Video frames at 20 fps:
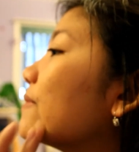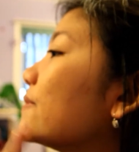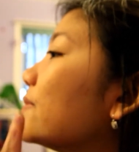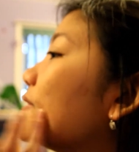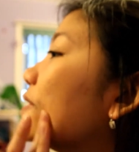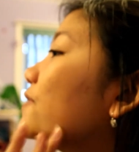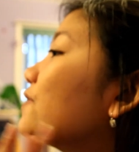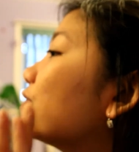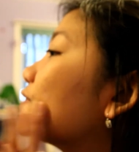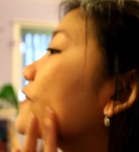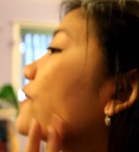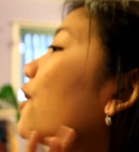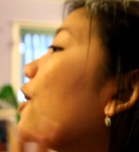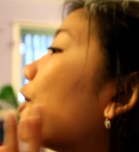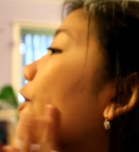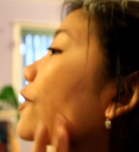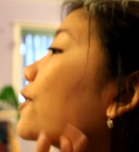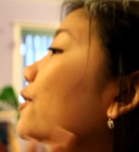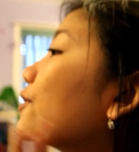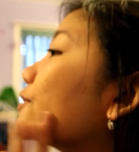It's just
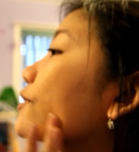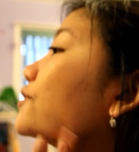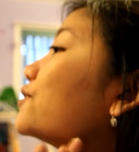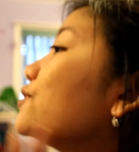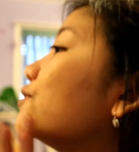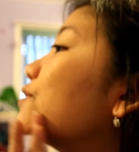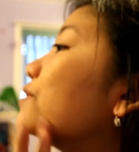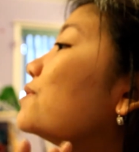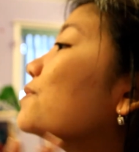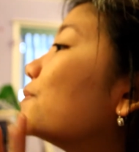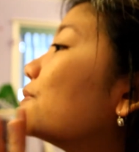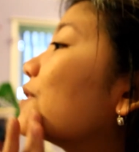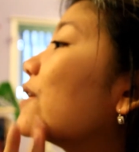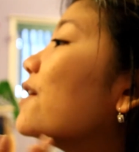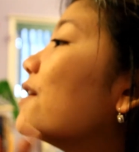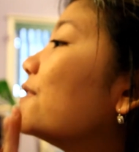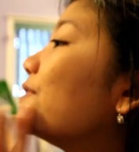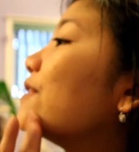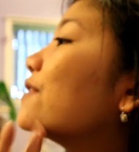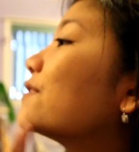hard to
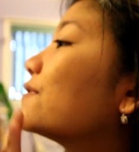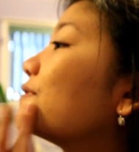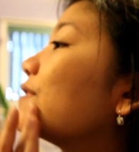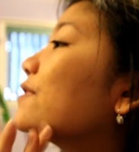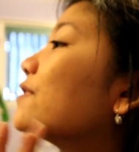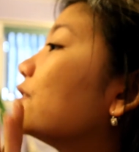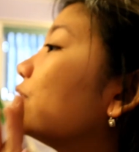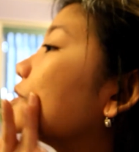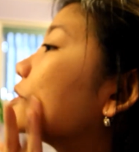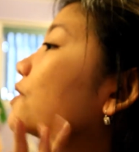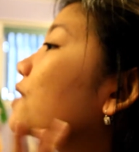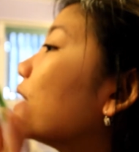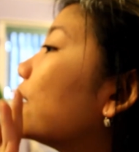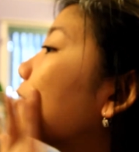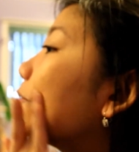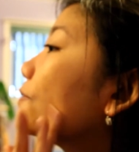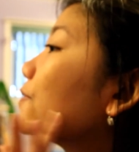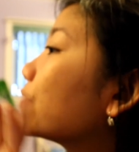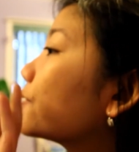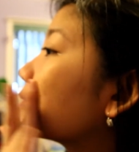spread this foundation
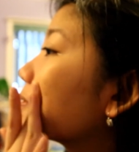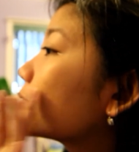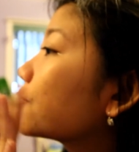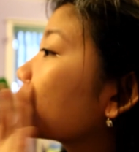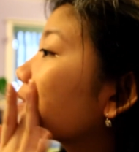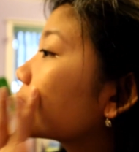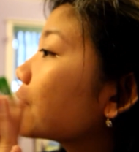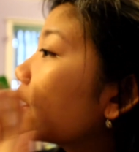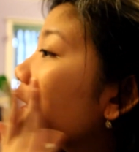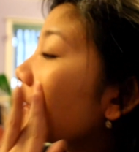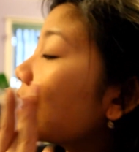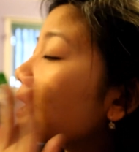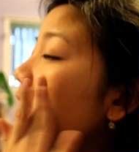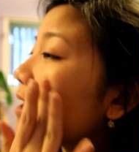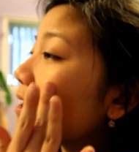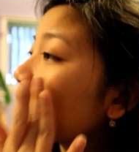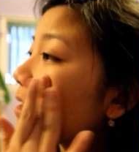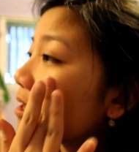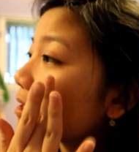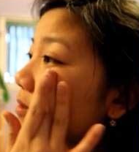out with your
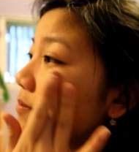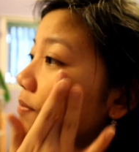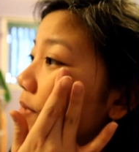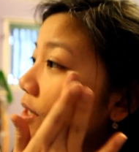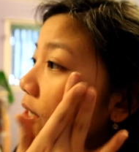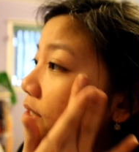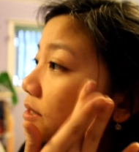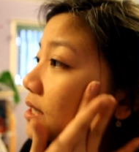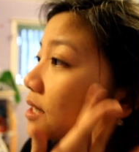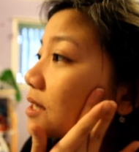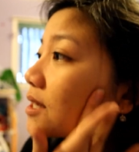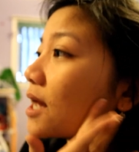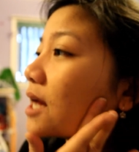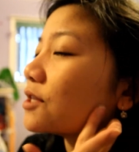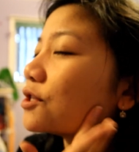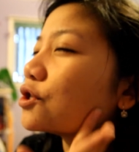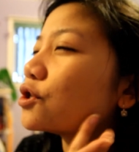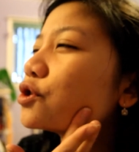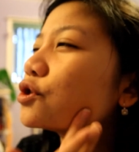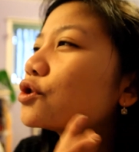hand because it
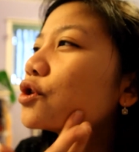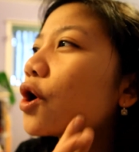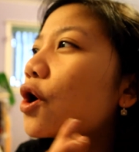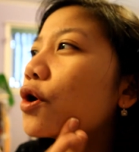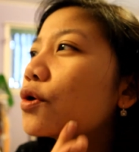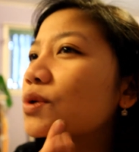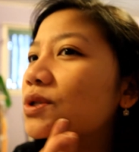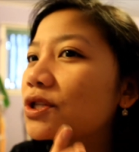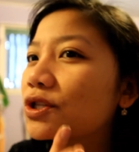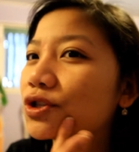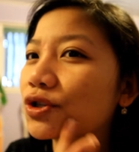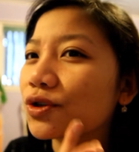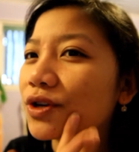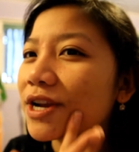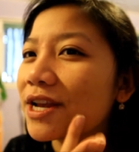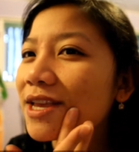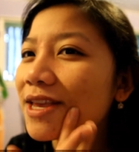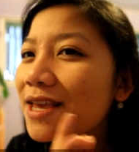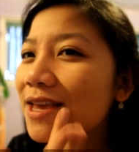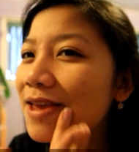gets so
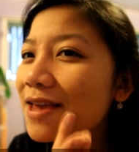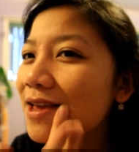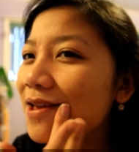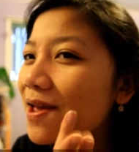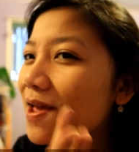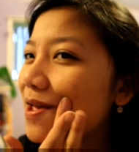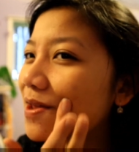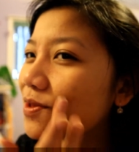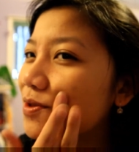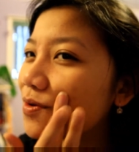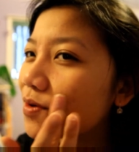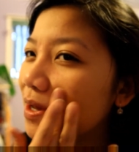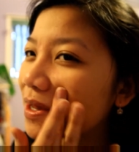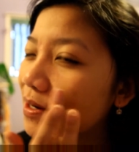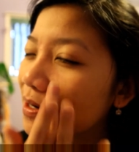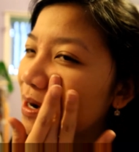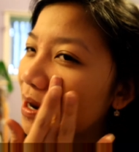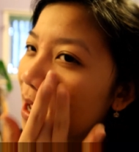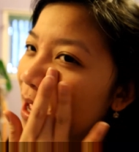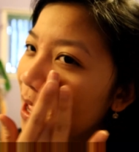streaky, and you
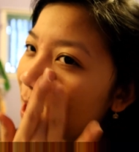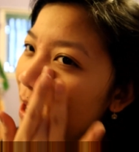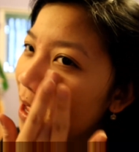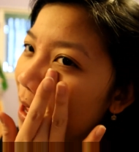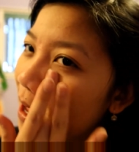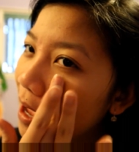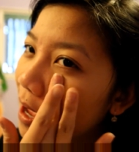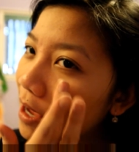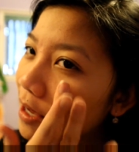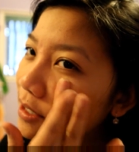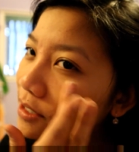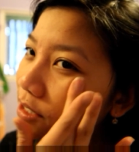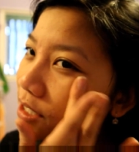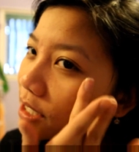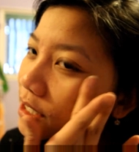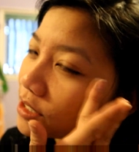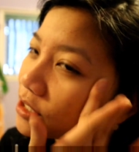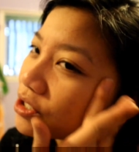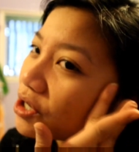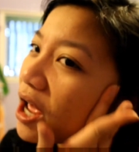can
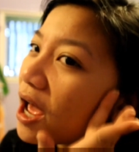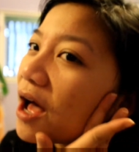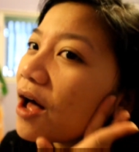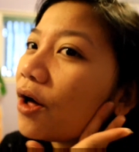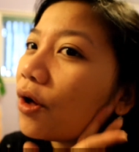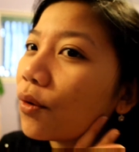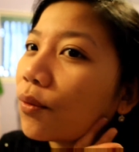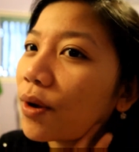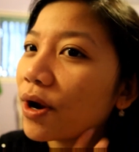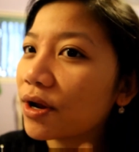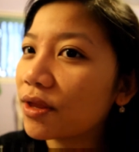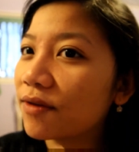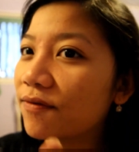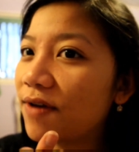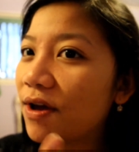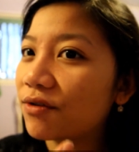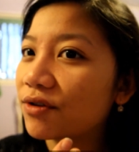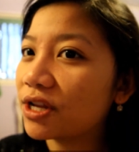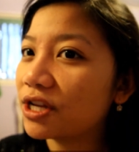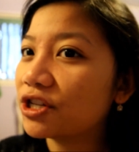tell where the
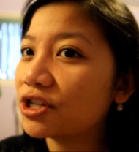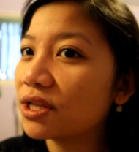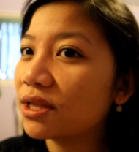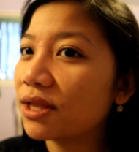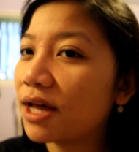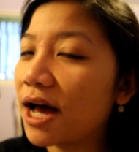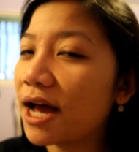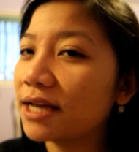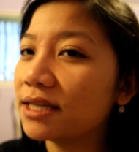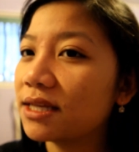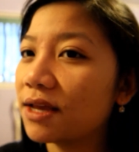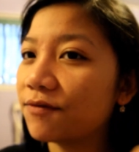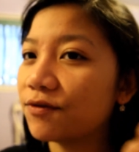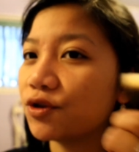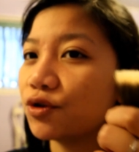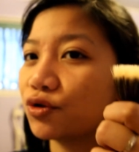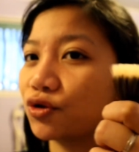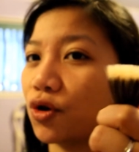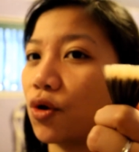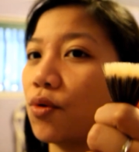foundation lies if
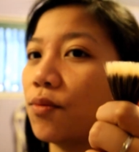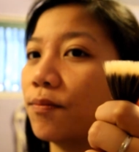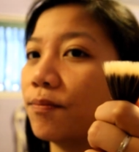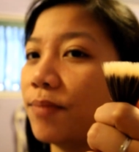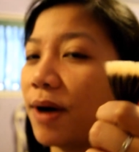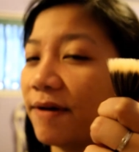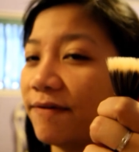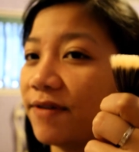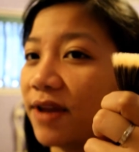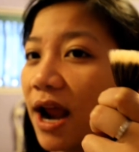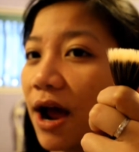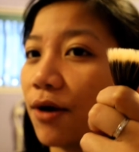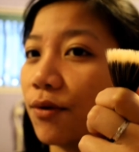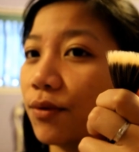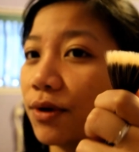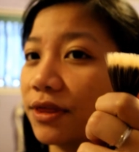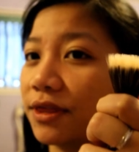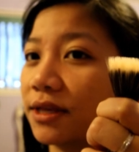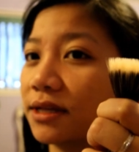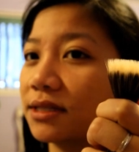you don't buff it out
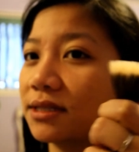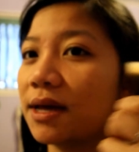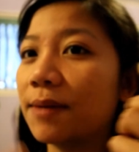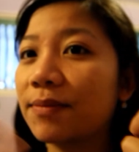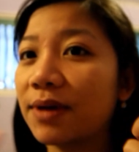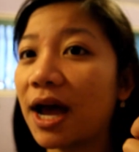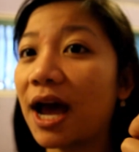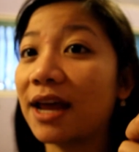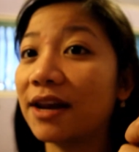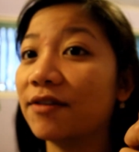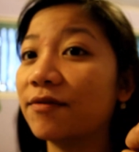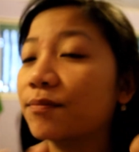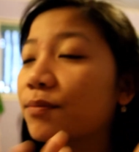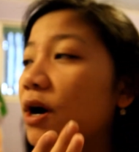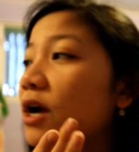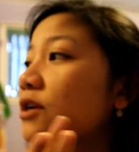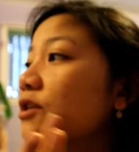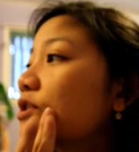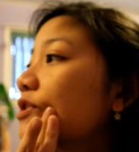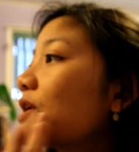with some kind of
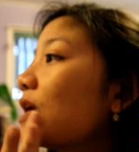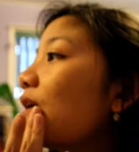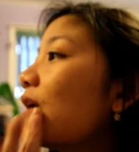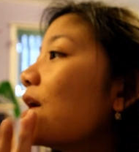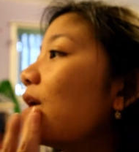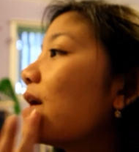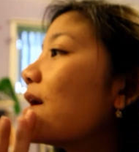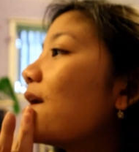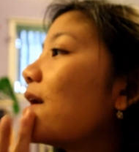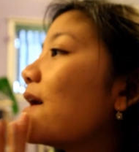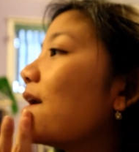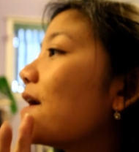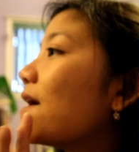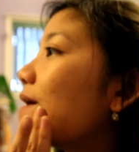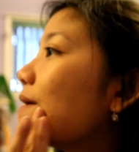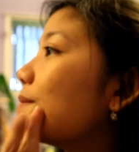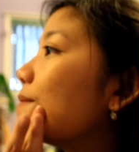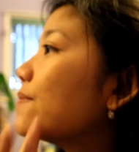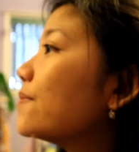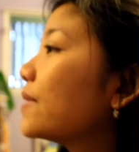brush.
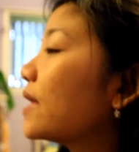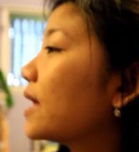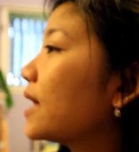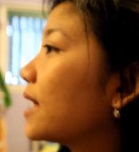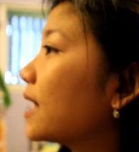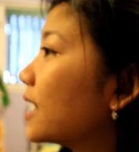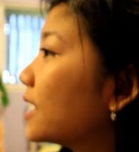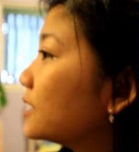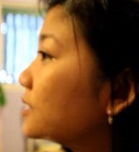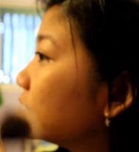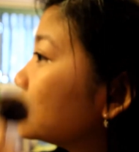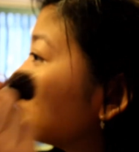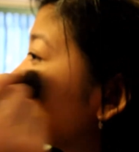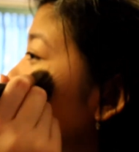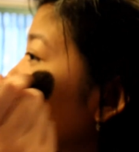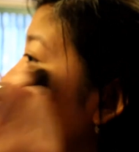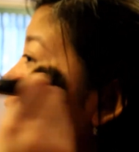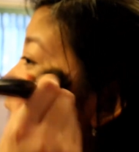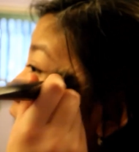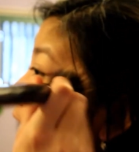And
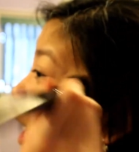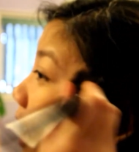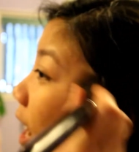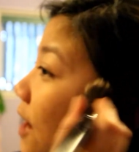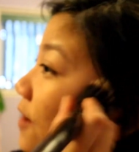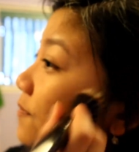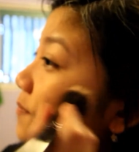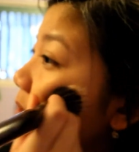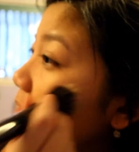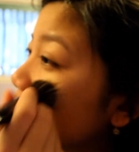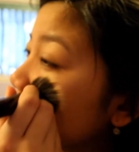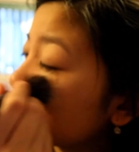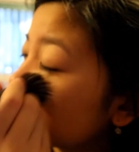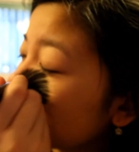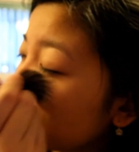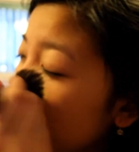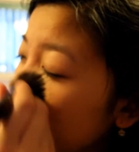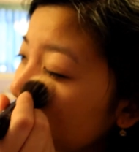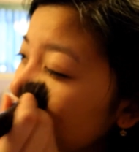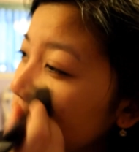I've been
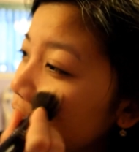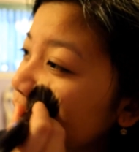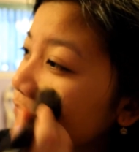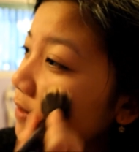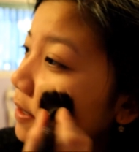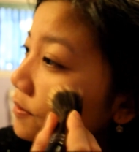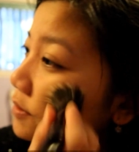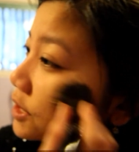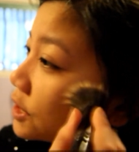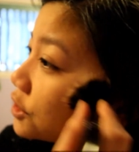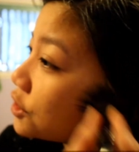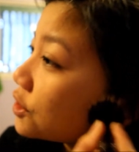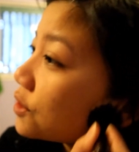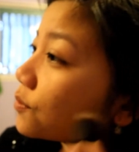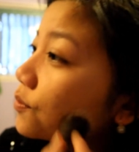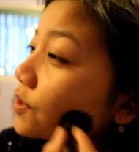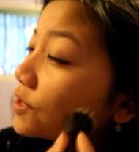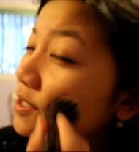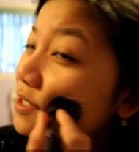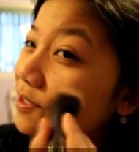trying this
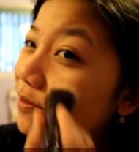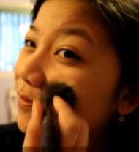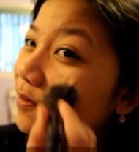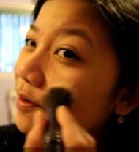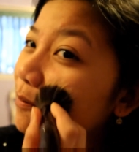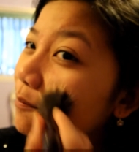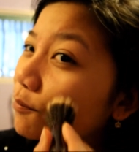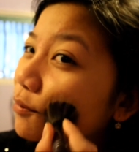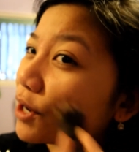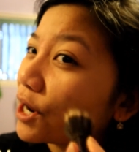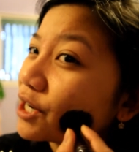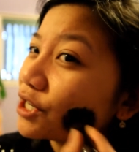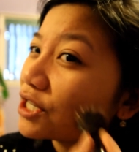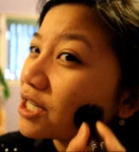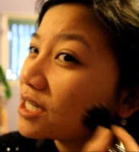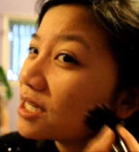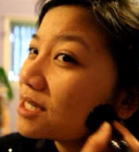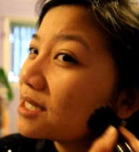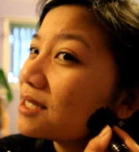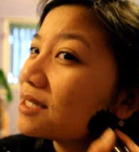foundation with different
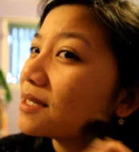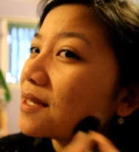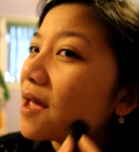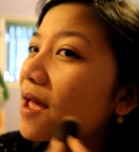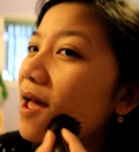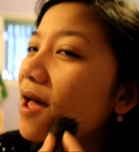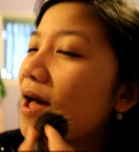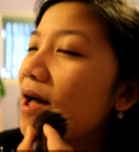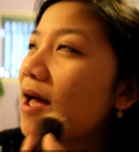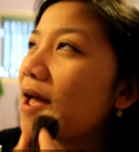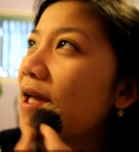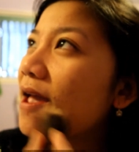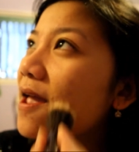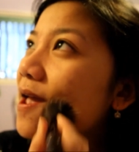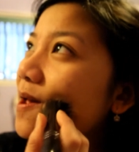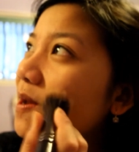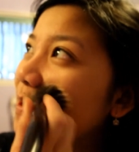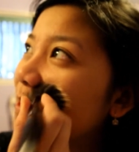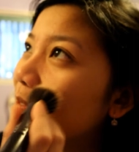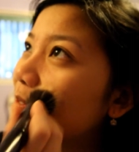brushes,
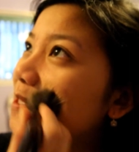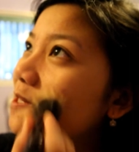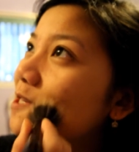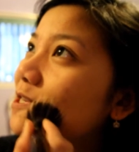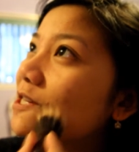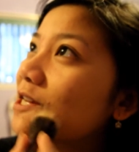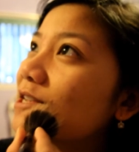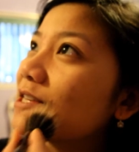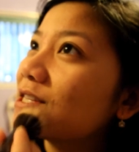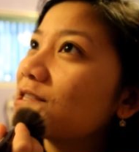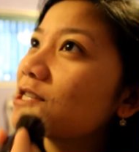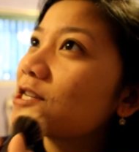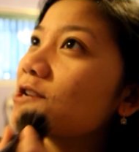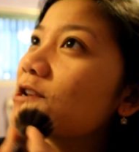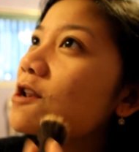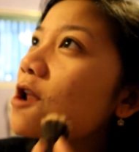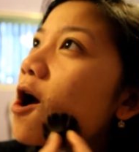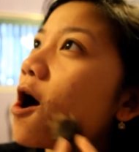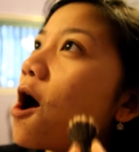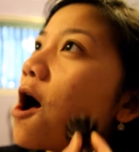and it's just
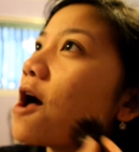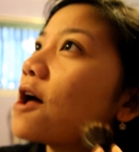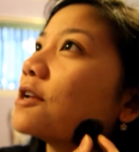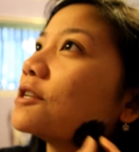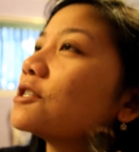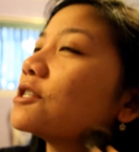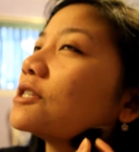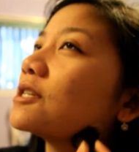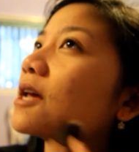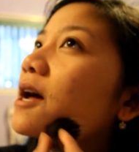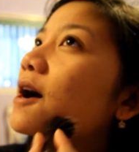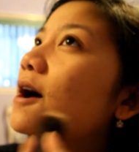not,